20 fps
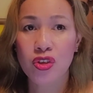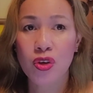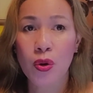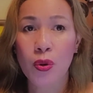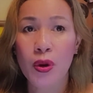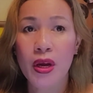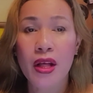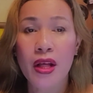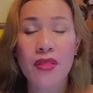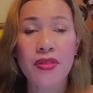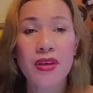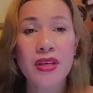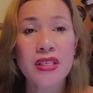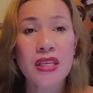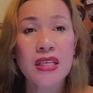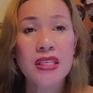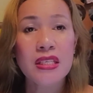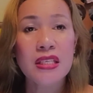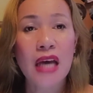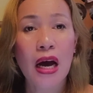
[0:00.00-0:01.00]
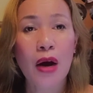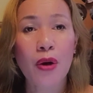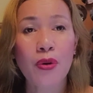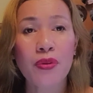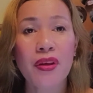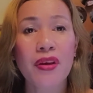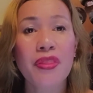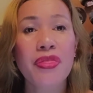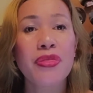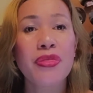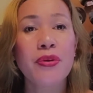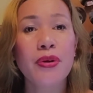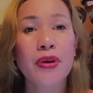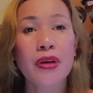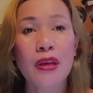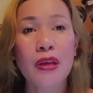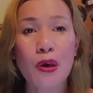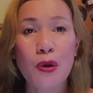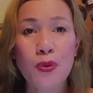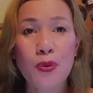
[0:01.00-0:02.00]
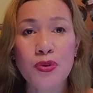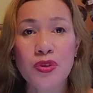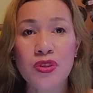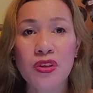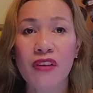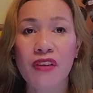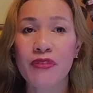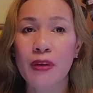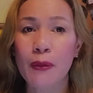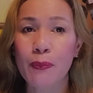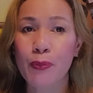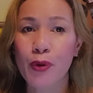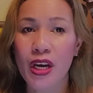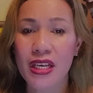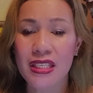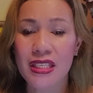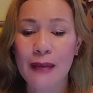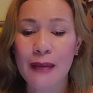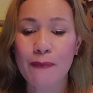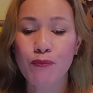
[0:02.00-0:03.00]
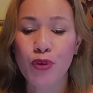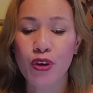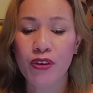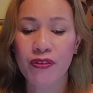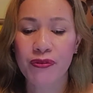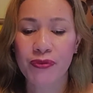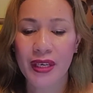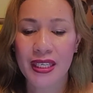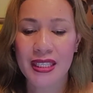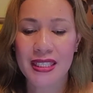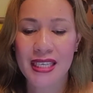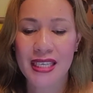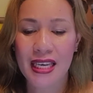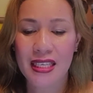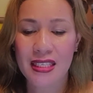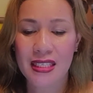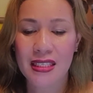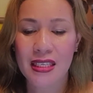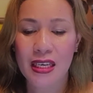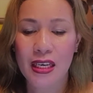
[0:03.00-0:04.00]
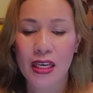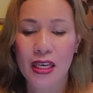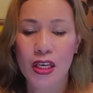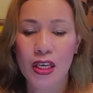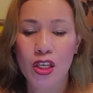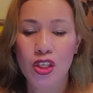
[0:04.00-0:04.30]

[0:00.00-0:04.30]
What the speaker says: So this is now the third use of the present perfect tense.